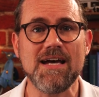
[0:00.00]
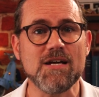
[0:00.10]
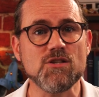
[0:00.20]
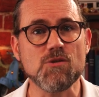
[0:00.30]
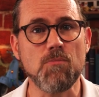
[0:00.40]

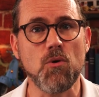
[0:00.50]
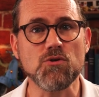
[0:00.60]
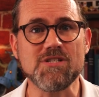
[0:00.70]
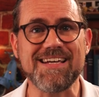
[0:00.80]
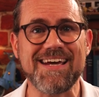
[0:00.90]
and
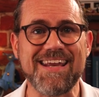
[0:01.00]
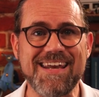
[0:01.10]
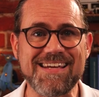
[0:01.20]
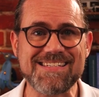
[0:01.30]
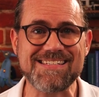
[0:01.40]
supporting an
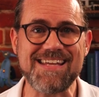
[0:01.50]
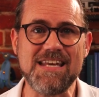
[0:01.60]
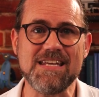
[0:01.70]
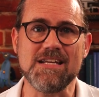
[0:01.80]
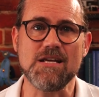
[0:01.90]

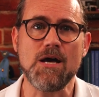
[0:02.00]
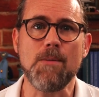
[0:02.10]
extended